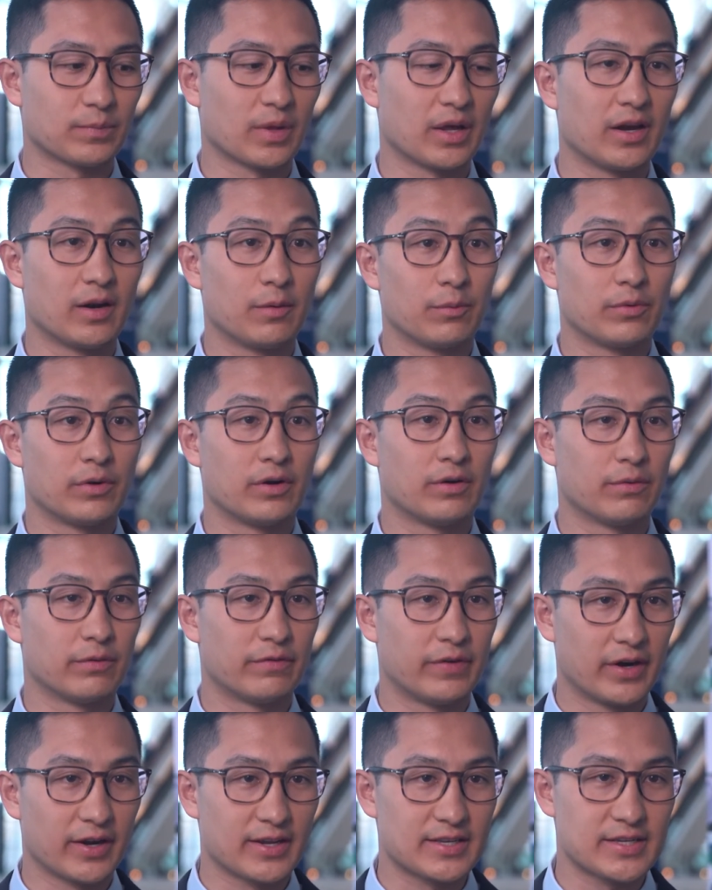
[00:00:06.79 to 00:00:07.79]
and
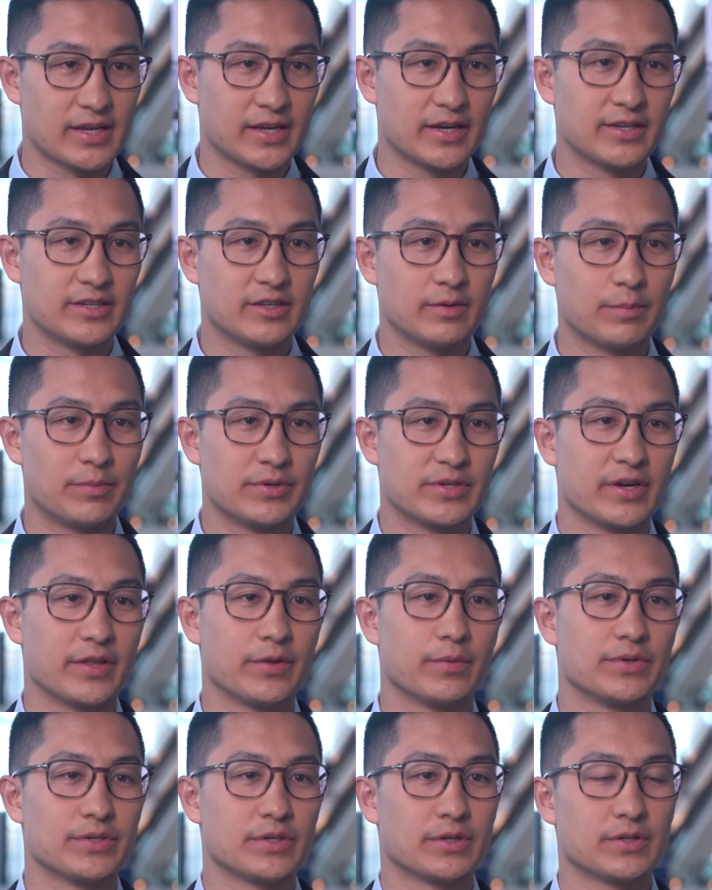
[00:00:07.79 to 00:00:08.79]
we're very excited to be presenting
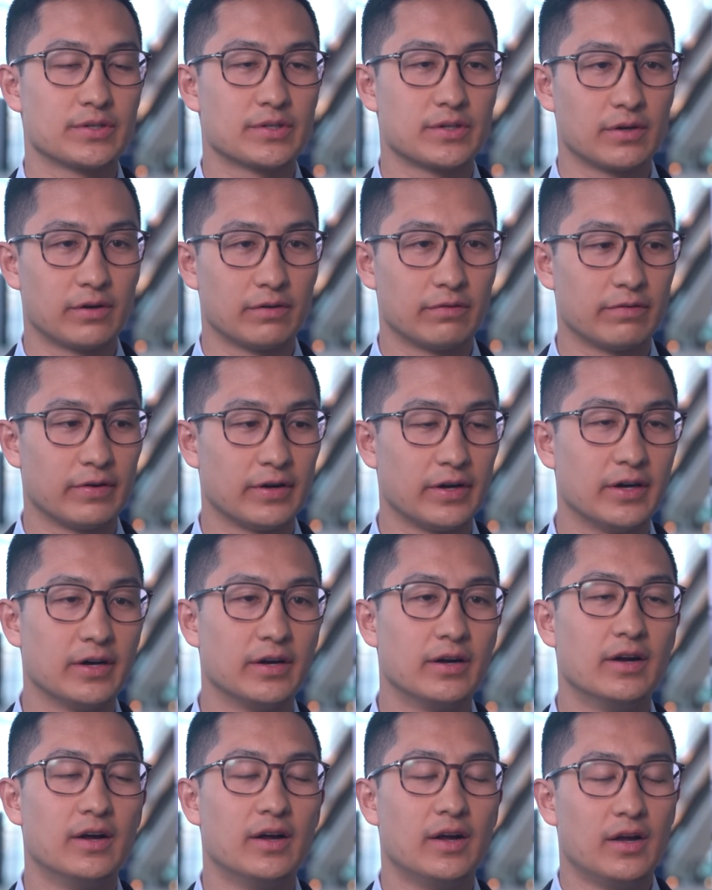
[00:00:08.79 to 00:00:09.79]
the results of our